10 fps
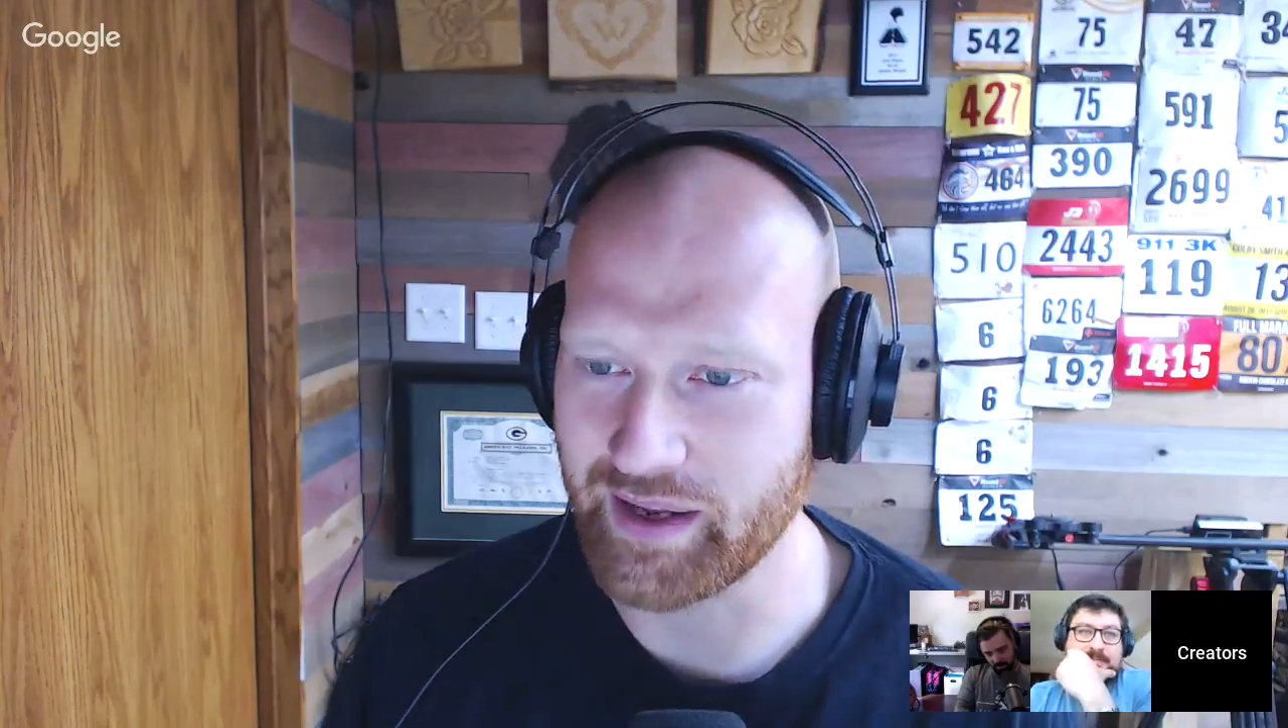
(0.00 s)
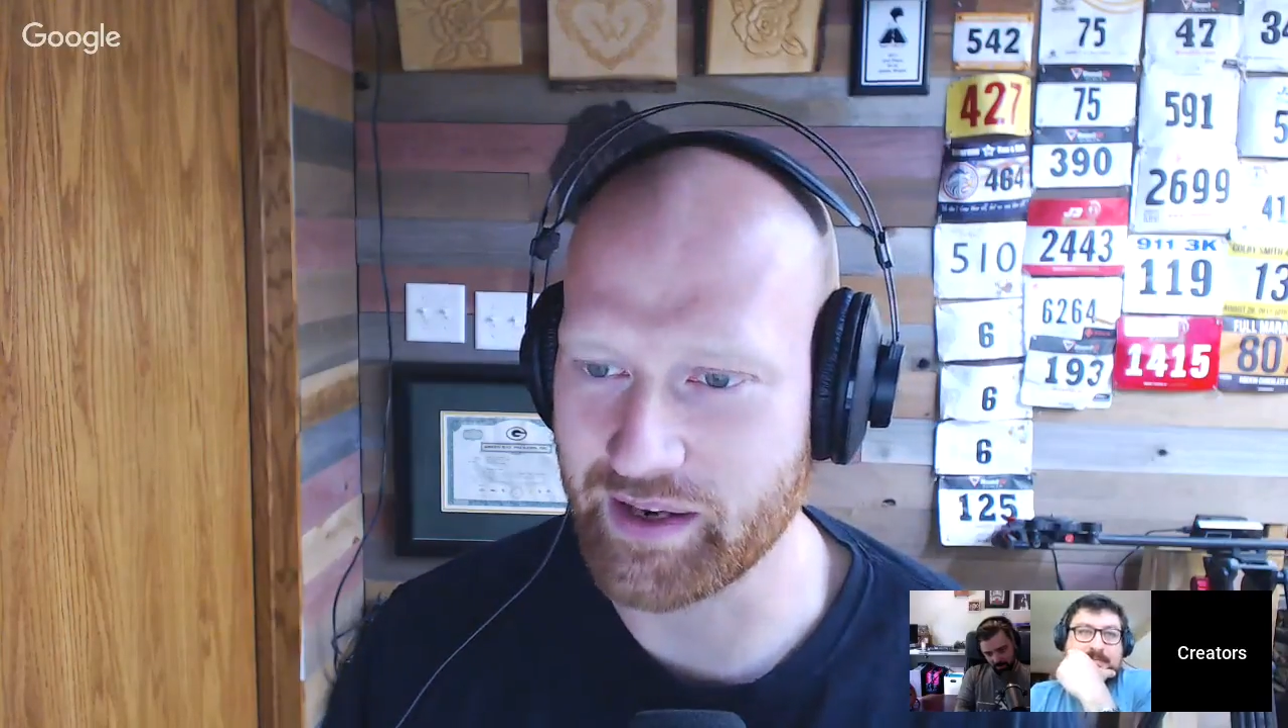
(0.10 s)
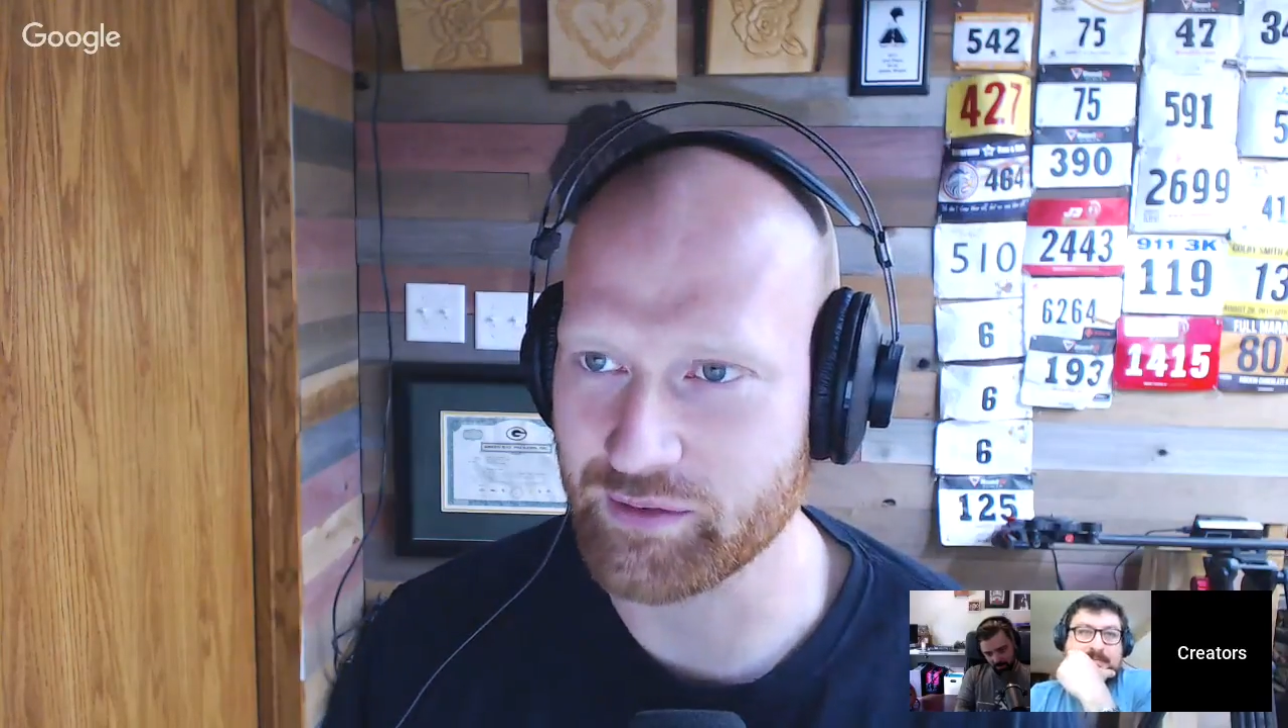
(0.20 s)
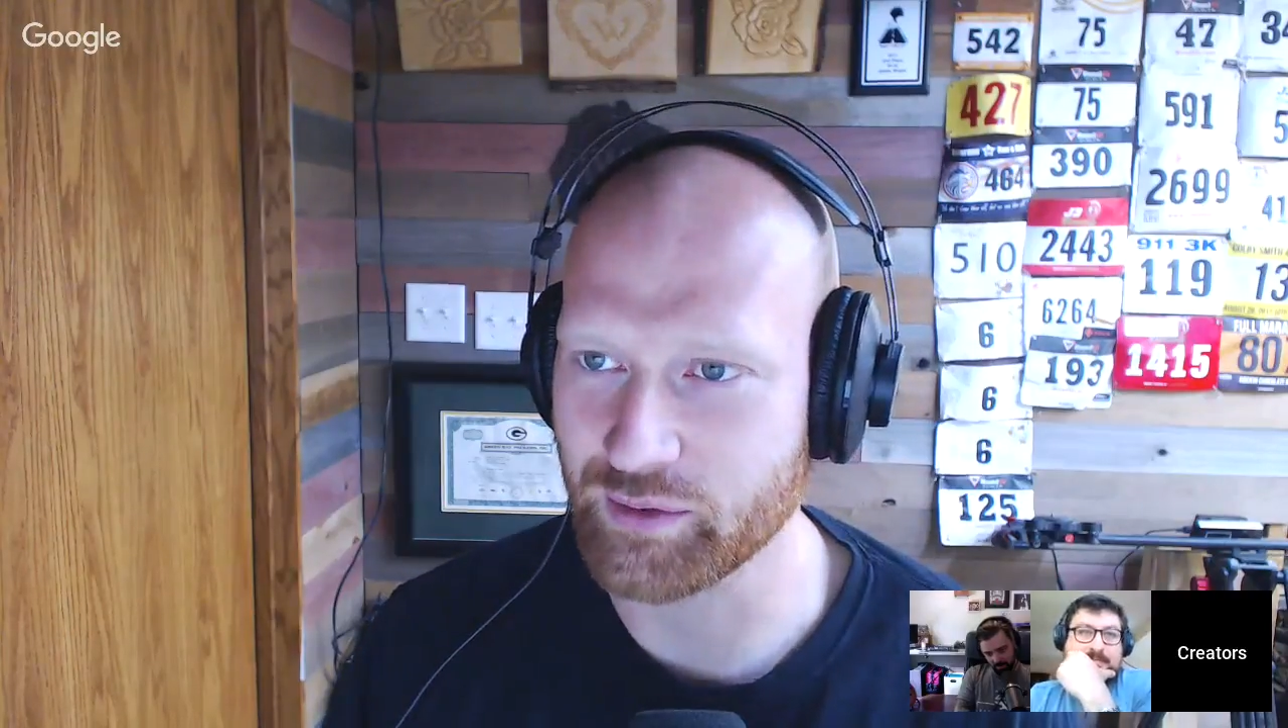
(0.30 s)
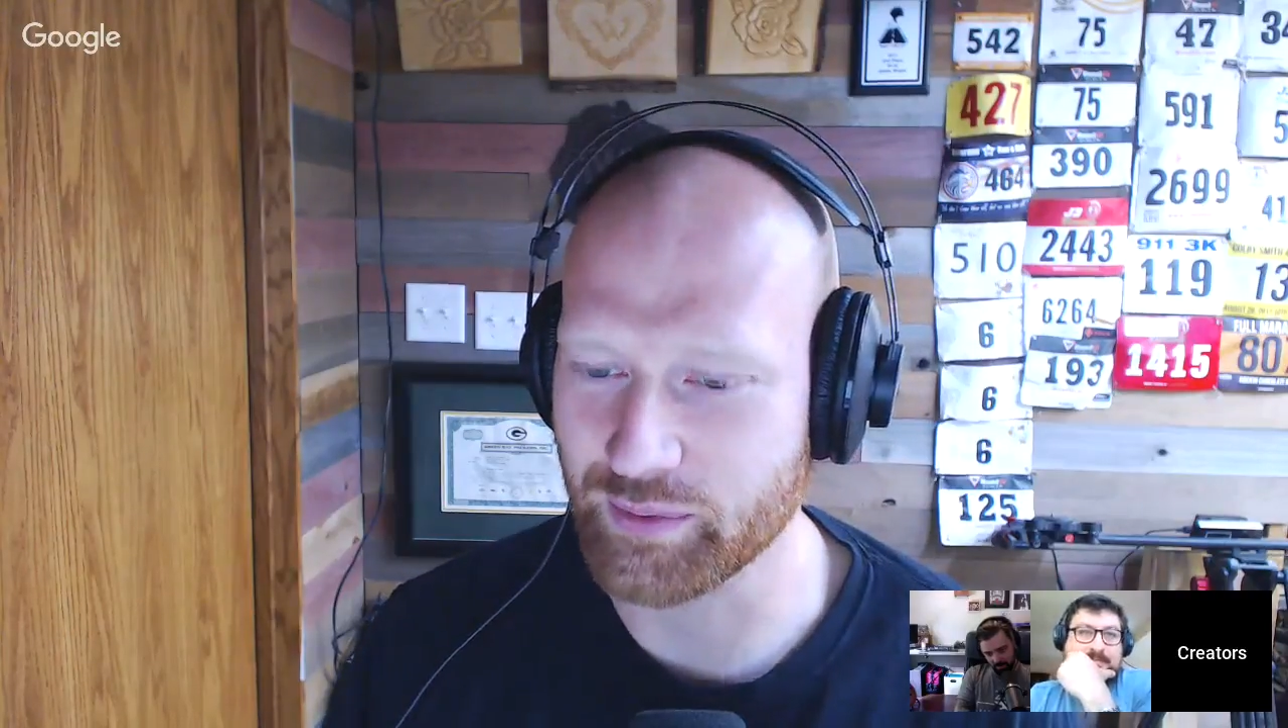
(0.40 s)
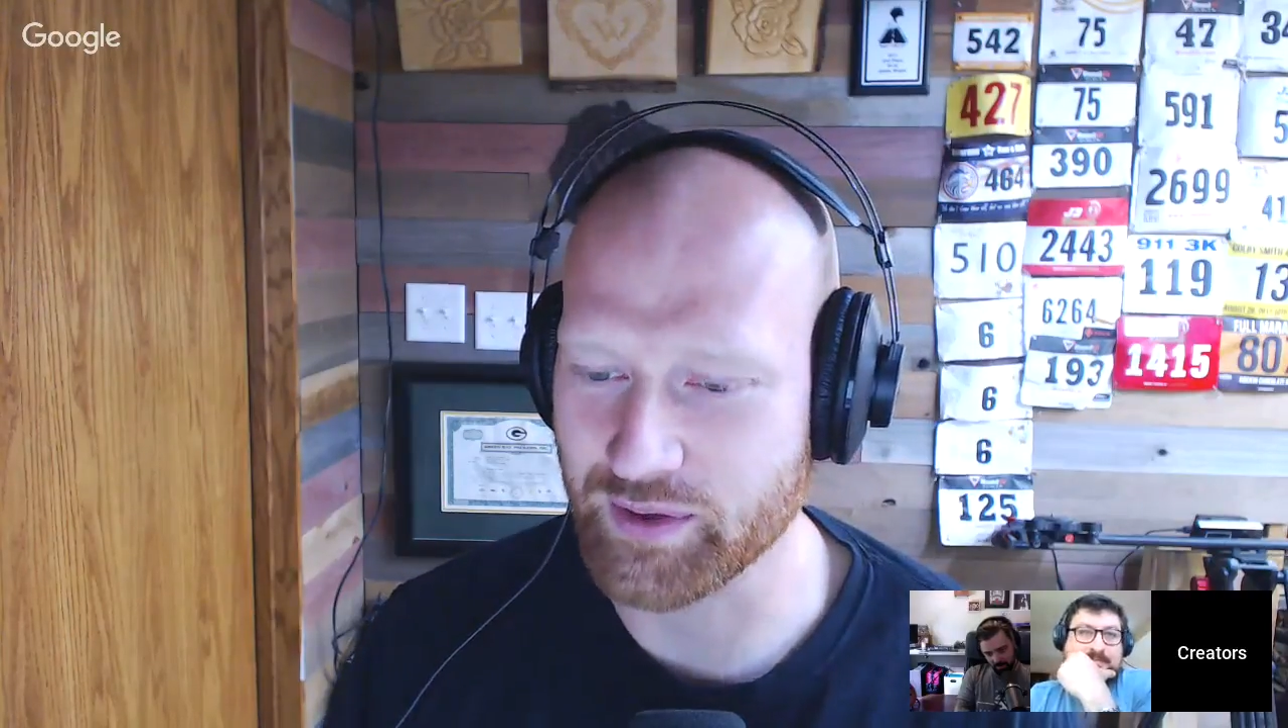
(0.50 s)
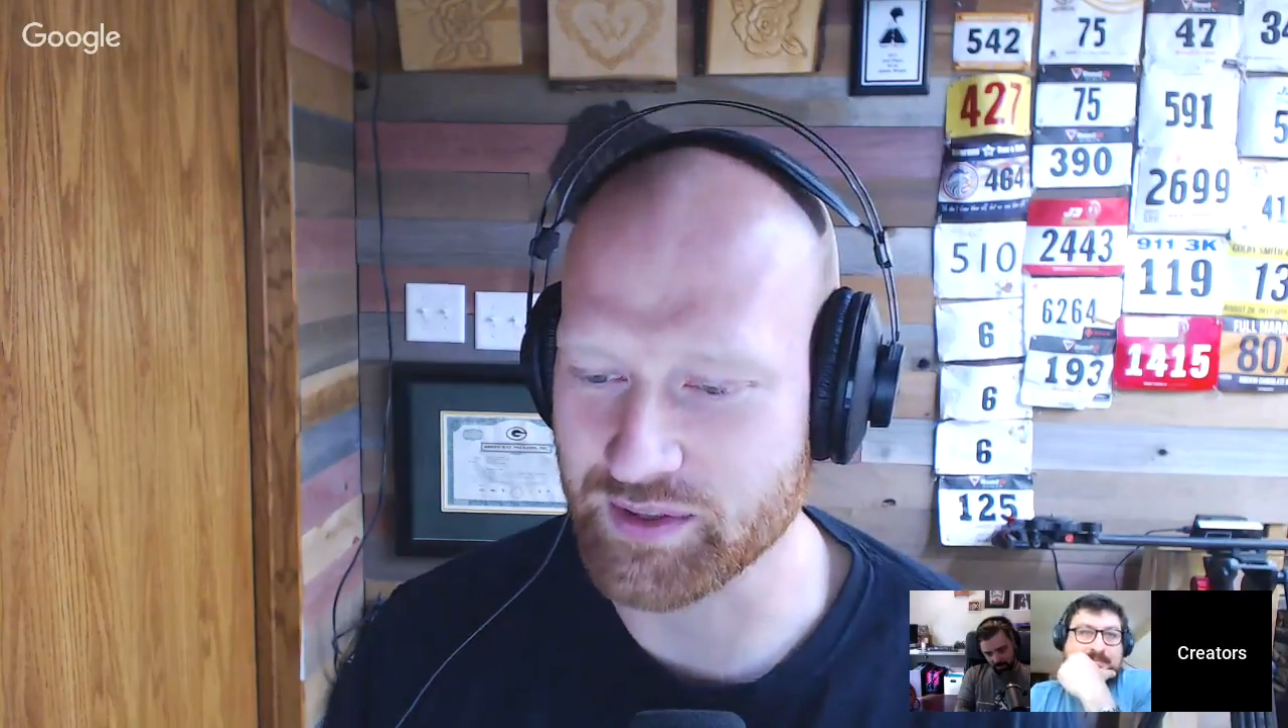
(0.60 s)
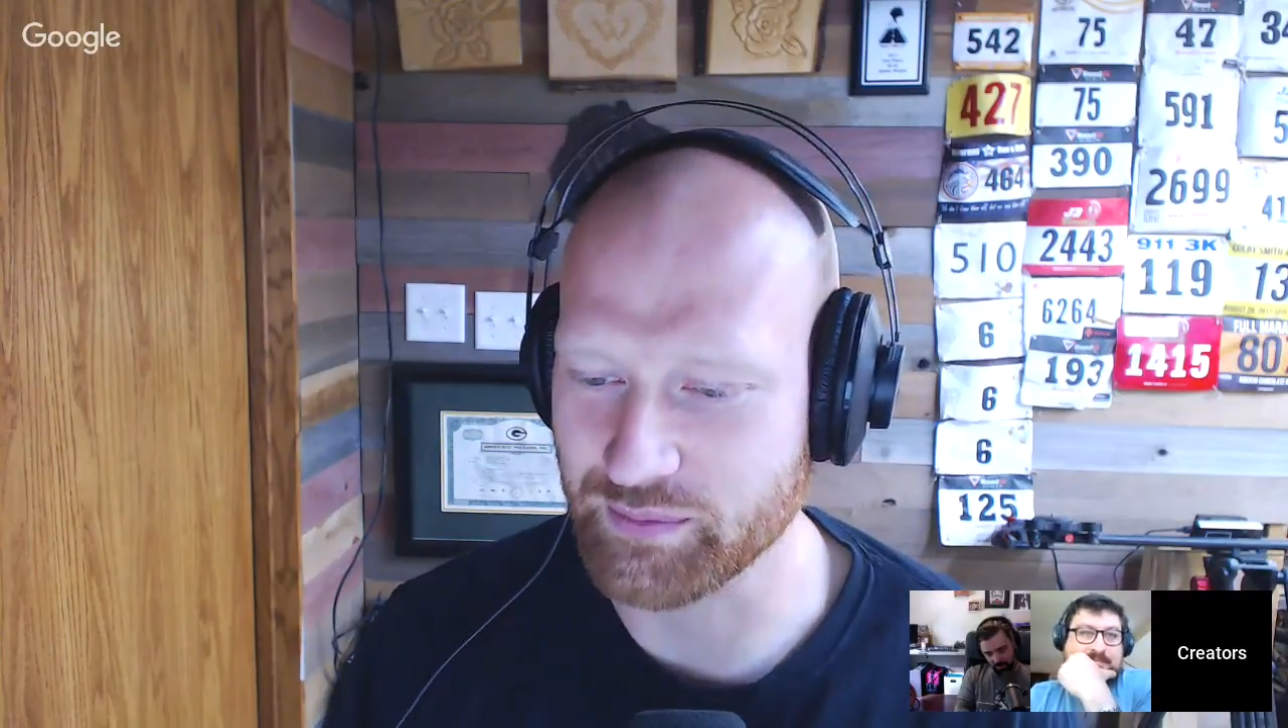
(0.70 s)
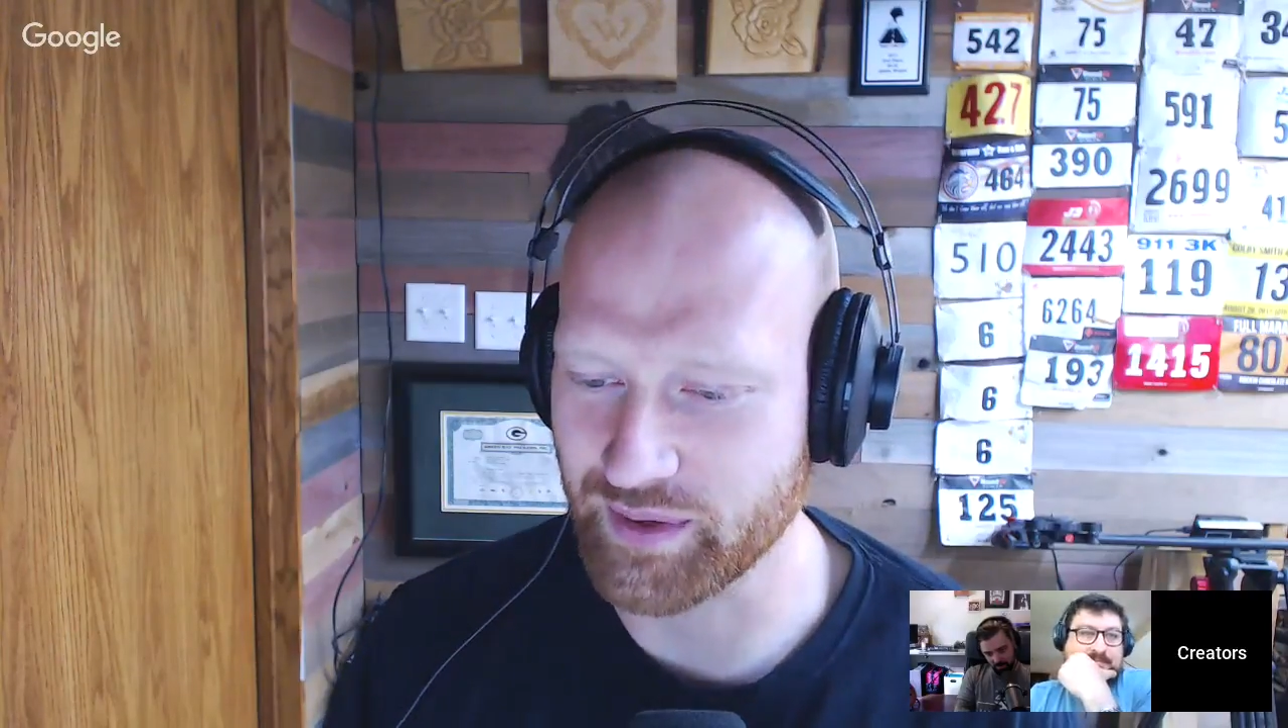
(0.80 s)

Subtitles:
a hand tool person,